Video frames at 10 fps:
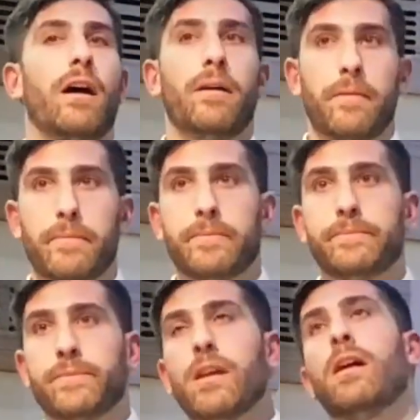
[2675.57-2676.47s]
Or is
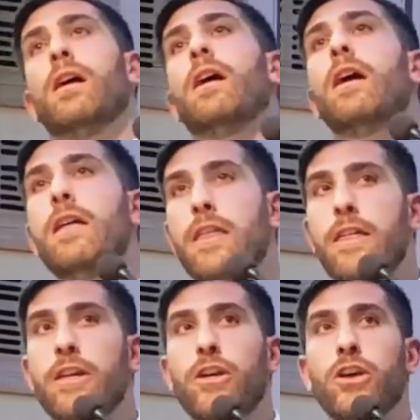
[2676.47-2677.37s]
just the provider
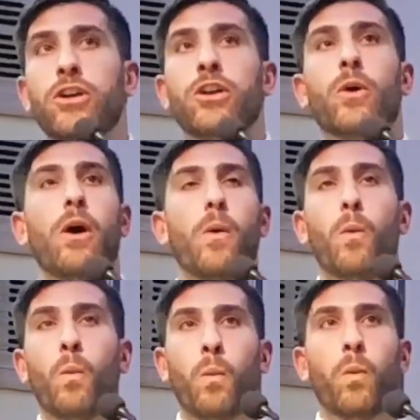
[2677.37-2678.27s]
you're looking at? Yeah,
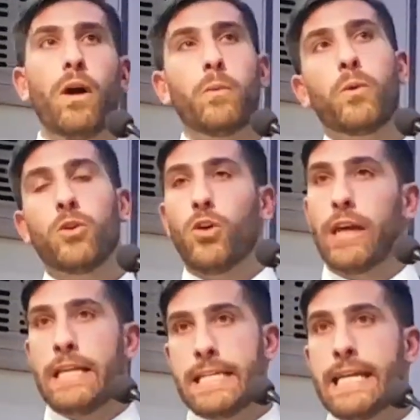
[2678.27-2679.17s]
one we're
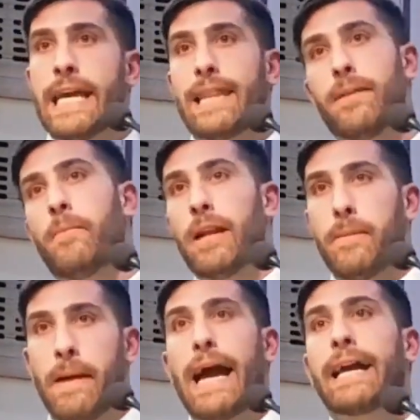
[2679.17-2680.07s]
looking to get the
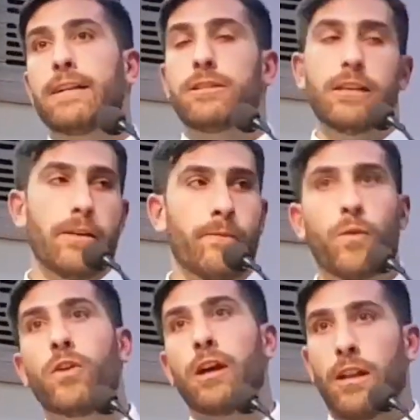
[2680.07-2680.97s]
money back is
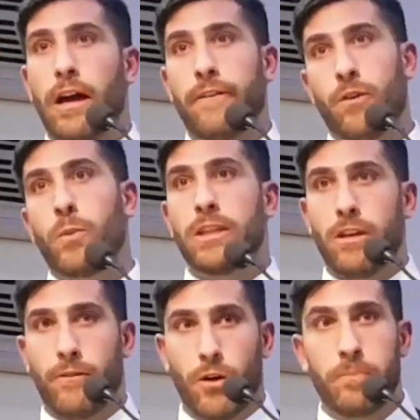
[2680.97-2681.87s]
for the client from these
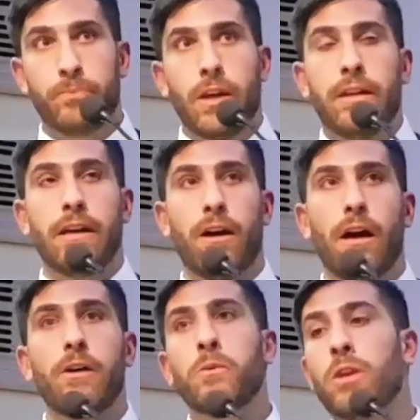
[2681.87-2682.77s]
upfront.
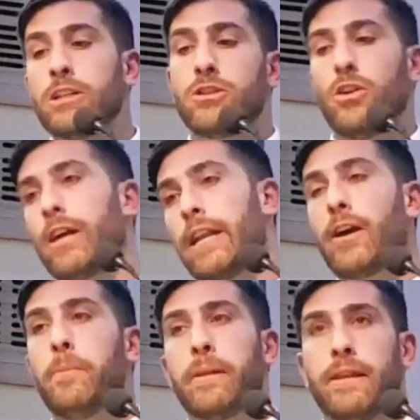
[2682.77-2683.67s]
Now, let's just look at a
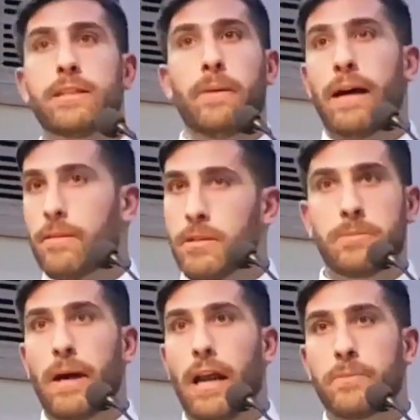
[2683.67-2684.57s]
company like Spot,
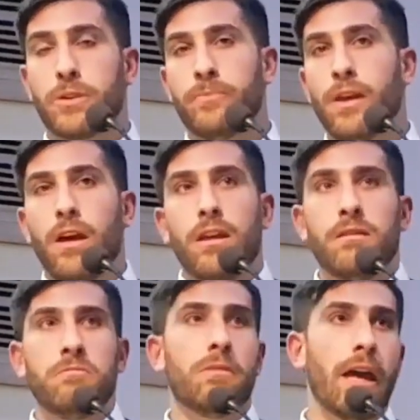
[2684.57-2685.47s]
Spot
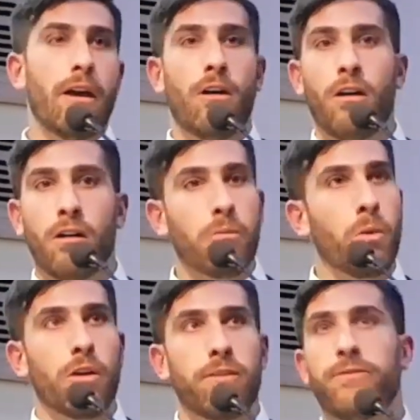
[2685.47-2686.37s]
They are
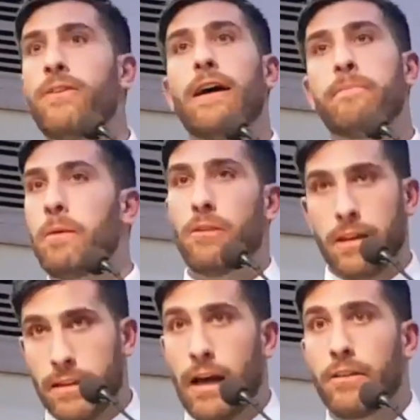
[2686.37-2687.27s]
worth $5
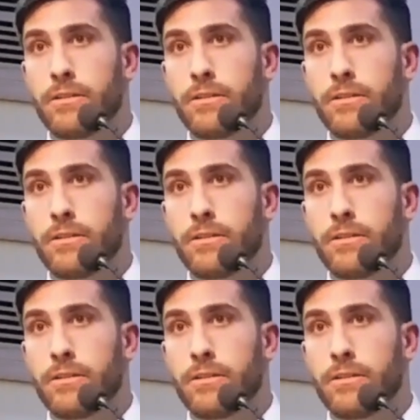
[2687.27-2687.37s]
billion.